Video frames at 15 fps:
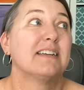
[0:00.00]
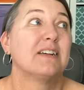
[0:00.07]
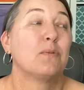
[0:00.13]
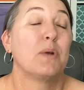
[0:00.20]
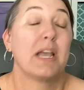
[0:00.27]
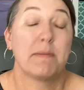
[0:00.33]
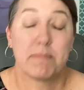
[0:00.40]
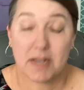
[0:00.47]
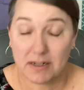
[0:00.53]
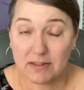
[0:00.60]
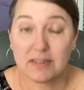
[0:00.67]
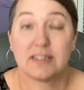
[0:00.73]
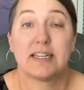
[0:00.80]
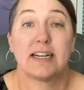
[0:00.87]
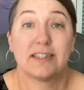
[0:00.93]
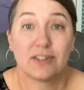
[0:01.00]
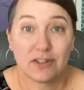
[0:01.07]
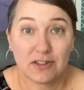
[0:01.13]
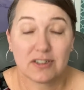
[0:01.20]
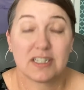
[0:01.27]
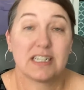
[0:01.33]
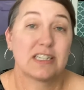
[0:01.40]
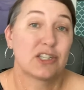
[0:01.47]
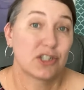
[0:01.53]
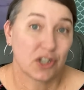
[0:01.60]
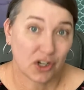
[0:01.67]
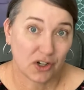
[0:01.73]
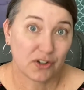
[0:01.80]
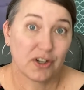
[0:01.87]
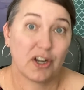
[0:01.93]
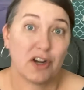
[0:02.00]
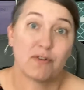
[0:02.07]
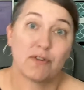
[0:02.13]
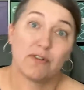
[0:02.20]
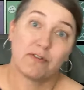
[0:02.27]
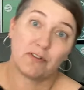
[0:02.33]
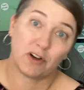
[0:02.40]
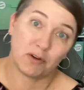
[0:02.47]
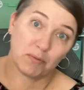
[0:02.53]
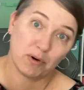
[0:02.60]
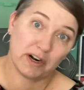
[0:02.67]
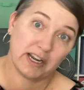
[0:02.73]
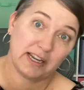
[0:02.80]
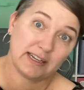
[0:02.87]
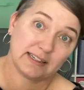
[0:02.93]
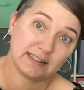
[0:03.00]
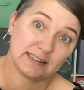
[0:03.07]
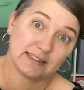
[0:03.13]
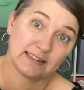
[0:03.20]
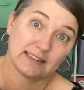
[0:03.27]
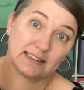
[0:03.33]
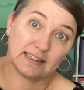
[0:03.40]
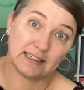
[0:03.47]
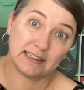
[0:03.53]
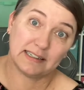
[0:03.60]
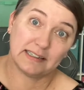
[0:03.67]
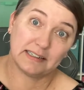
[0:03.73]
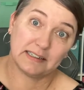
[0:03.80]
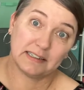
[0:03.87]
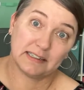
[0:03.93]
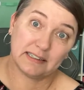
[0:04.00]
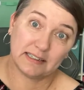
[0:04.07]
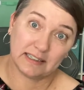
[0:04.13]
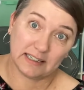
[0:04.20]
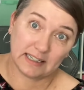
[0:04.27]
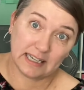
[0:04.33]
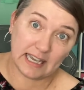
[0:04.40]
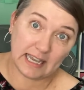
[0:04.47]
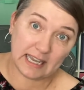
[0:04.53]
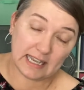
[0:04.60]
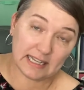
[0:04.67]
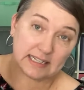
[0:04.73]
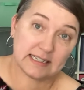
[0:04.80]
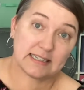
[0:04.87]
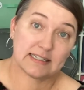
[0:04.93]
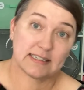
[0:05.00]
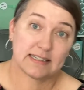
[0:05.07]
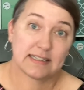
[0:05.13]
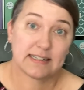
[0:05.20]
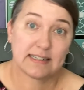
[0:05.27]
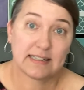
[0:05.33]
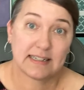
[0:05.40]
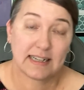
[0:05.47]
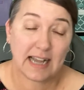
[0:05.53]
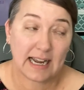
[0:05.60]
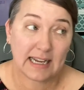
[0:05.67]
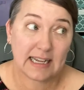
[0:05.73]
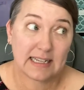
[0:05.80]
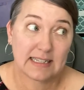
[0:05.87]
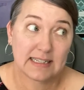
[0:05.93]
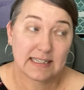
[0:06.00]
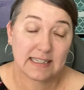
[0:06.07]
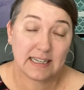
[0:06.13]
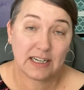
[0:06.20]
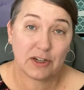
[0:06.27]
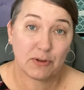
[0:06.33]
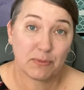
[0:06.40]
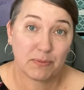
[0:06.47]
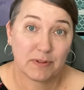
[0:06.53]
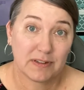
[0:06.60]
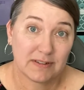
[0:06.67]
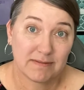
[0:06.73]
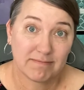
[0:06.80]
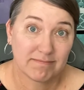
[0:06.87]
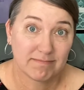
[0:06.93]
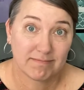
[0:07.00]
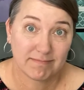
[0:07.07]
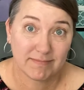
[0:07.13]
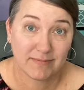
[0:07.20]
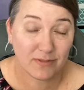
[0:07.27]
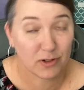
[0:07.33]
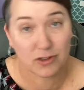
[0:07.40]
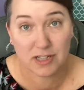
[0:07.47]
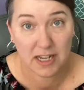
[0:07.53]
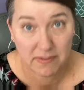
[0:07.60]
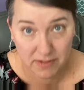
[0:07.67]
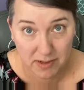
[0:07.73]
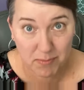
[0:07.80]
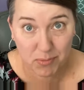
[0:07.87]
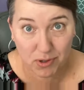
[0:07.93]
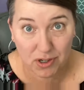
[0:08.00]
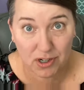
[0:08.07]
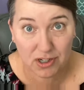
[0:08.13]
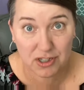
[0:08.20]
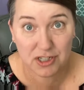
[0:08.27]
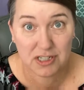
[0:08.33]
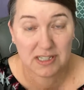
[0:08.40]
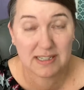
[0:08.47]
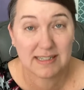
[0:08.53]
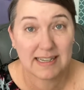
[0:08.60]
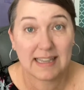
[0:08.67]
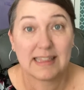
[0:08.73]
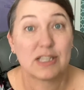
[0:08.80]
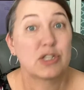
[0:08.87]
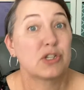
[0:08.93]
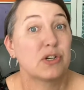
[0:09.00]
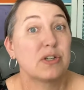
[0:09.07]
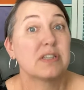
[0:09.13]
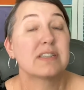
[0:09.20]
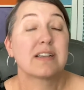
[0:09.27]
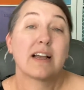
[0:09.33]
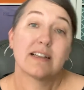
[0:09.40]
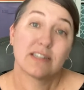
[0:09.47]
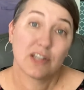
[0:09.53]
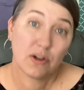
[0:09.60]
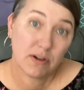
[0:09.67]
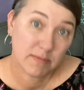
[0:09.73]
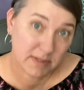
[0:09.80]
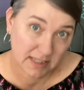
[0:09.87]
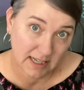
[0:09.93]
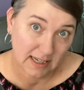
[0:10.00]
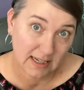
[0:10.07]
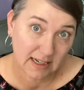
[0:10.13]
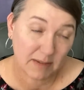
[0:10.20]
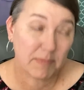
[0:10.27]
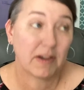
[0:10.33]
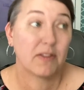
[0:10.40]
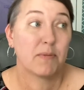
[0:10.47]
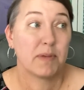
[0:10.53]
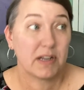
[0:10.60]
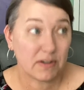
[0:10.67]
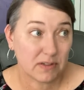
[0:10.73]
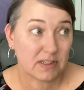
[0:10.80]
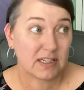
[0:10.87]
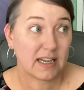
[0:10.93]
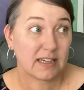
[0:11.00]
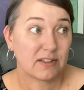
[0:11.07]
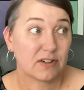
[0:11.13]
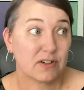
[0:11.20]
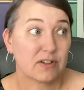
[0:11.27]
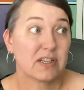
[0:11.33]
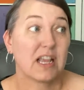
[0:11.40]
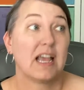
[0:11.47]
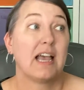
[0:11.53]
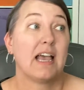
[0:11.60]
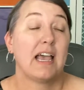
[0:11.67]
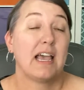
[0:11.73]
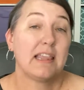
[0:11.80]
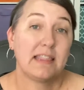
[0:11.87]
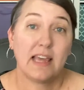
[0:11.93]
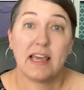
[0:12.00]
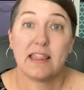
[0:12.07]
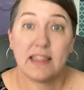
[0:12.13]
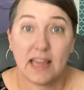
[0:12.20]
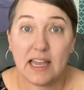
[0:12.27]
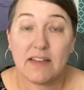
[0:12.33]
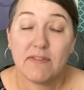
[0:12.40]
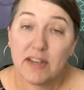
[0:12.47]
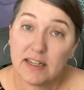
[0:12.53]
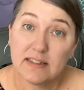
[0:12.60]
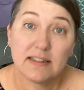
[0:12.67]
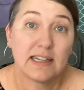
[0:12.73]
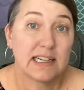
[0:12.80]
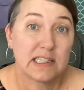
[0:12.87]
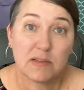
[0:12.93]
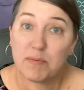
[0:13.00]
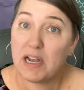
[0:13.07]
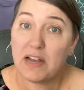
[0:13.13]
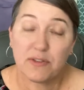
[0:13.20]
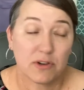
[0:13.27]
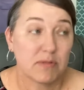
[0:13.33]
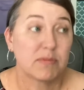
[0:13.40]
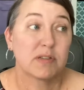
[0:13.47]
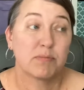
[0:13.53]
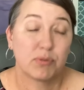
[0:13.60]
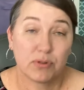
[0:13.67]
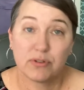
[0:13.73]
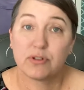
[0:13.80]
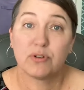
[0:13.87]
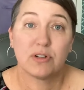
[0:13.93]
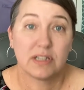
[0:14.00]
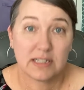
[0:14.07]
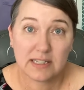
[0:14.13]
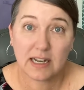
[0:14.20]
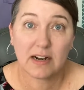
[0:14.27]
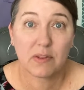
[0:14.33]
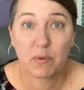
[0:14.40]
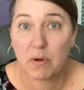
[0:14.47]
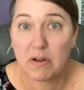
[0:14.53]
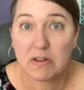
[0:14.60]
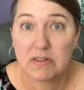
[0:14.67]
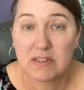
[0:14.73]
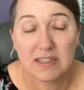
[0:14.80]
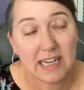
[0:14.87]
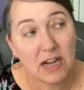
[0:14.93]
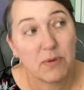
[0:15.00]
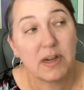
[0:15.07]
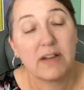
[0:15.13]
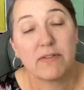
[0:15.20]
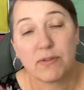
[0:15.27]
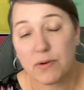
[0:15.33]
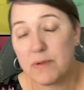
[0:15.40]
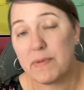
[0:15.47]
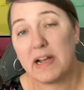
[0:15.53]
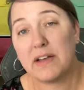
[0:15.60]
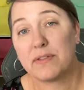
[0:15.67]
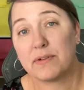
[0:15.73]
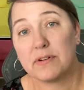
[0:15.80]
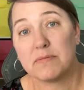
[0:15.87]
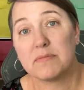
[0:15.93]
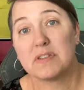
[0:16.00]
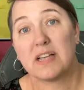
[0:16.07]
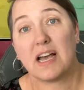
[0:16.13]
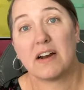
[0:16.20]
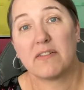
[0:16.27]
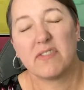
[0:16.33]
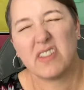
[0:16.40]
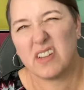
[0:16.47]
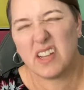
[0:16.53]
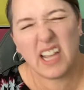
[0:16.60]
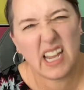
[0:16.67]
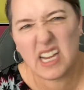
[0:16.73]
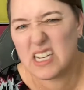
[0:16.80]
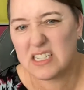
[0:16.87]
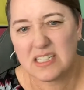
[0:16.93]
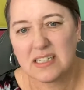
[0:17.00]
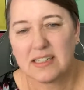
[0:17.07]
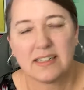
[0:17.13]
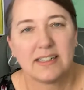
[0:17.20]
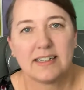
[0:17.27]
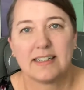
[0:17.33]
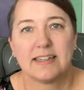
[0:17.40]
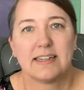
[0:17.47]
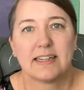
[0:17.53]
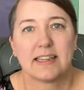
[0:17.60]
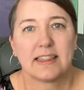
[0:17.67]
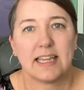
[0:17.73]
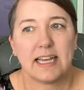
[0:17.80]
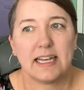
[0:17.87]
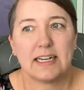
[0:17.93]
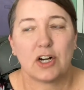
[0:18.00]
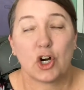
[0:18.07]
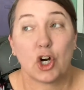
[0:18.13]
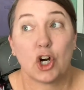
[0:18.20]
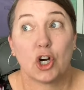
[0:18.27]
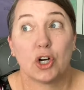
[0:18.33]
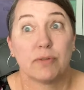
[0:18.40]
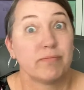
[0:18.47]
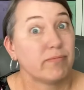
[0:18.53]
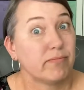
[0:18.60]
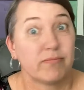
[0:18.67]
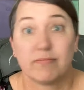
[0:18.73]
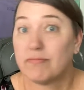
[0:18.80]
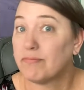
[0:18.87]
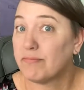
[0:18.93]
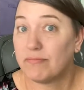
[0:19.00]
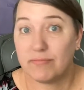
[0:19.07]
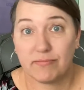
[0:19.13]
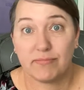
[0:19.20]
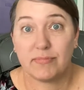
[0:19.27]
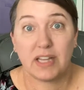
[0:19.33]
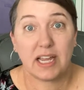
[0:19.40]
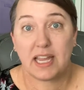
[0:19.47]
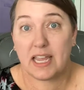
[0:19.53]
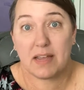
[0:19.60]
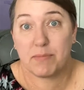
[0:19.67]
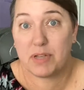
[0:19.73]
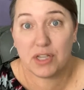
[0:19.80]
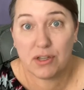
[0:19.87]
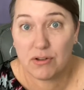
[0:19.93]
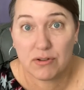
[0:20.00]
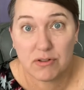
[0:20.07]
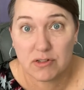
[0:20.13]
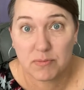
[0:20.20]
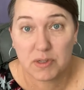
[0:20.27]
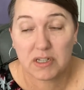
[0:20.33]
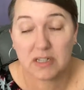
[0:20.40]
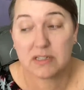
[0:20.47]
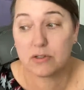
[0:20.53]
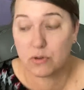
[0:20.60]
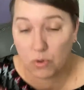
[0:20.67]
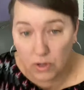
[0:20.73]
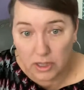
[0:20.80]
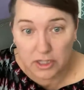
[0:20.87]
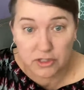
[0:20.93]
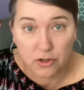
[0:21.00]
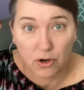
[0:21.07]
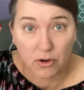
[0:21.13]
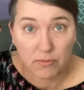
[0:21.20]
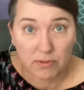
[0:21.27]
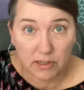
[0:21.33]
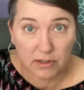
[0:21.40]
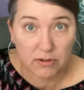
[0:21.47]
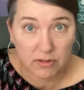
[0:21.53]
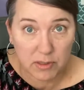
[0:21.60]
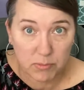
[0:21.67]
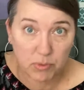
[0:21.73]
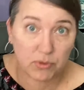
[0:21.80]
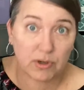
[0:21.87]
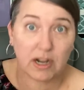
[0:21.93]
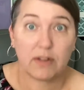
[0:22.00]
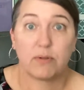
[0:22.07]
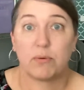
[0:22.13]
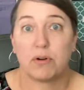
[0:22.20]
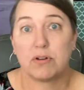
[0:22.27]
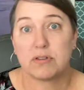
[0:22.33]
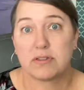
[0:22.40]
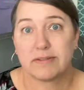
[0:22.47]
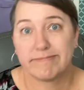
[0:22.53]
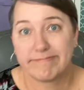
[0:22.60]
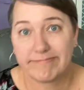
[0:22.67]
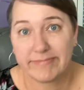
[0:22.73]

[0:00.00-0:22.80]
We had metal detectors installed over the fall break. And I guess, for safety precautions, and the students got so upset about the metal detectors that they vandalized the bathrooms and pulled toilets out of the walls. And now we have 3 bathrooms out of the 8 that can't be used because the toilets are literally pulled out of the walls.